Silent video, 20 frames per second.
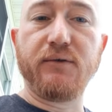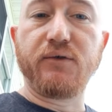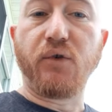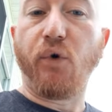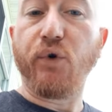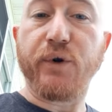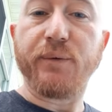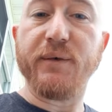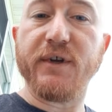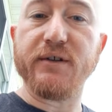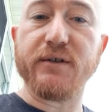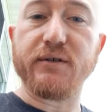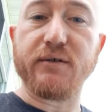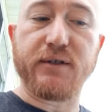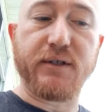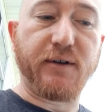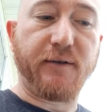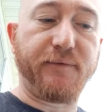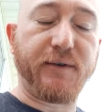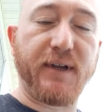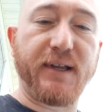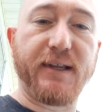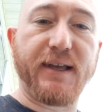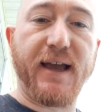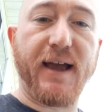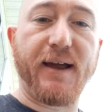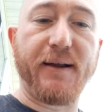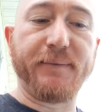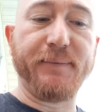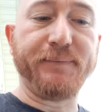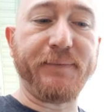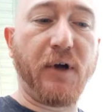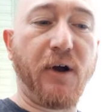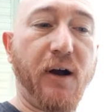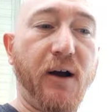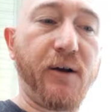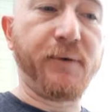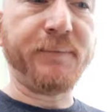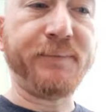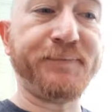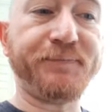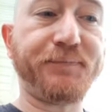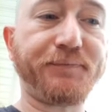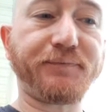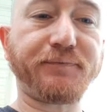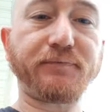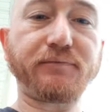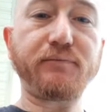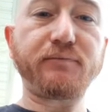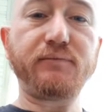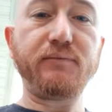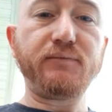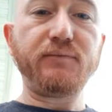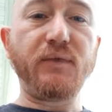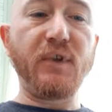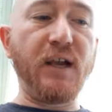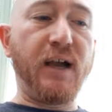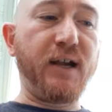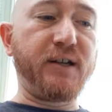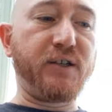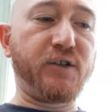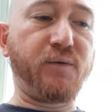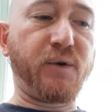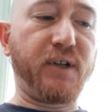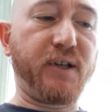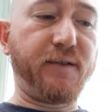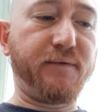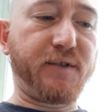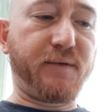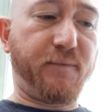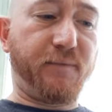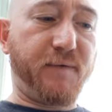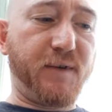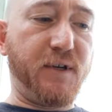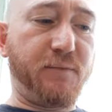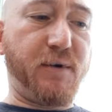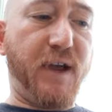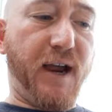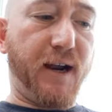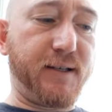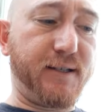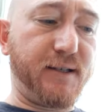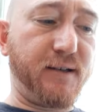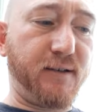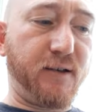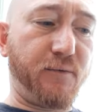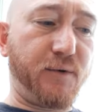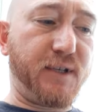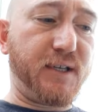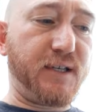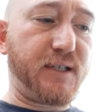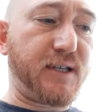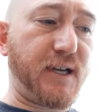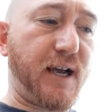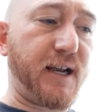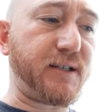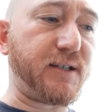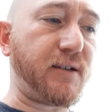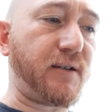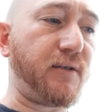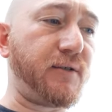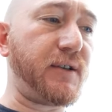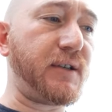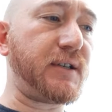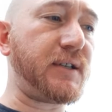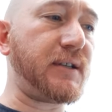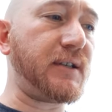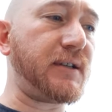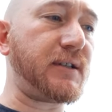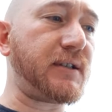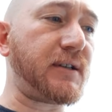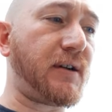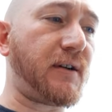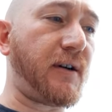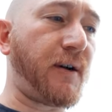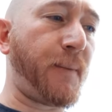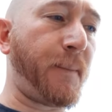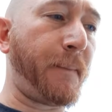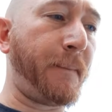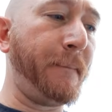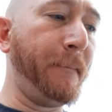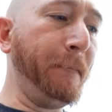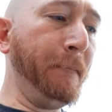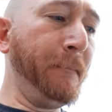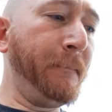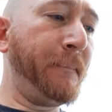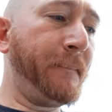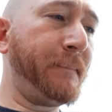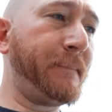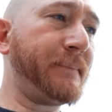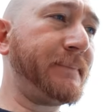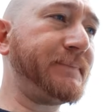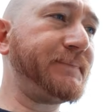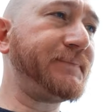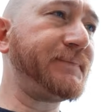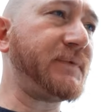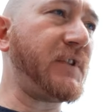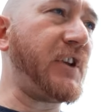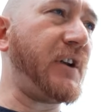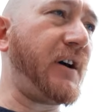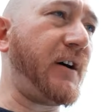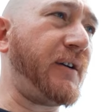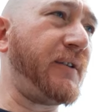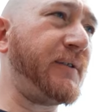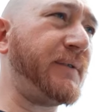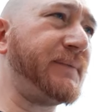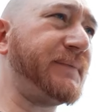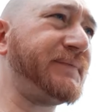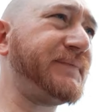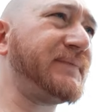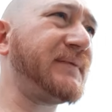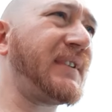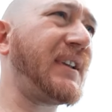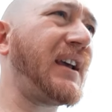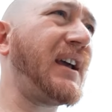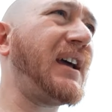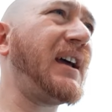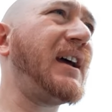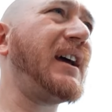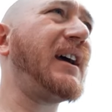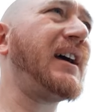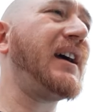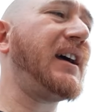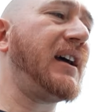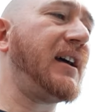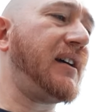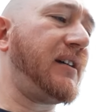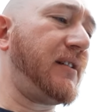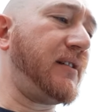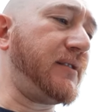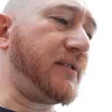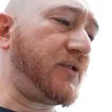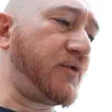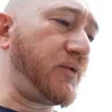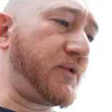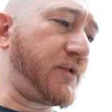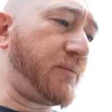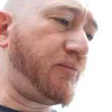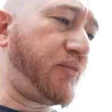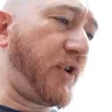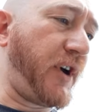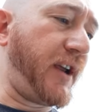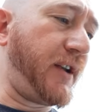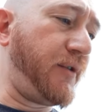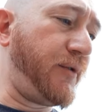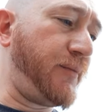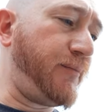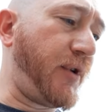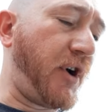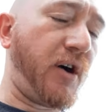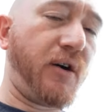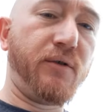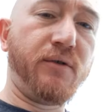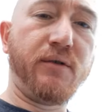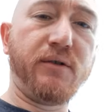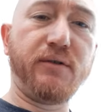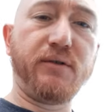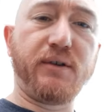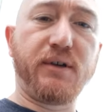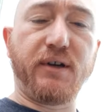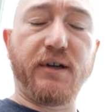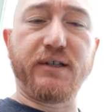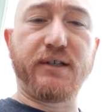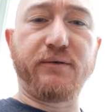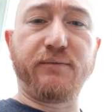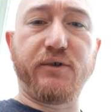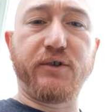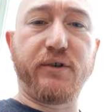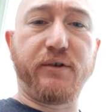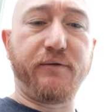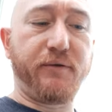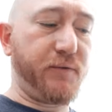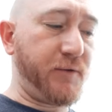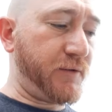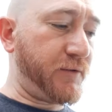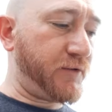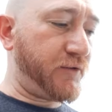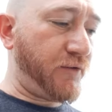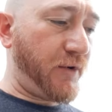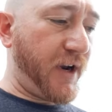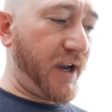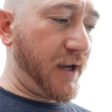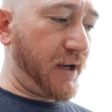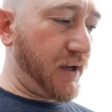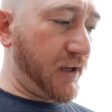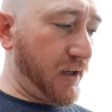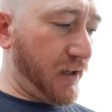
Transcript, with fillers: tournaments or stuff like that. Um, I just want to give some feedback dealing with these guys though. This is um, you know, this was a brand new bow. Customer service was great.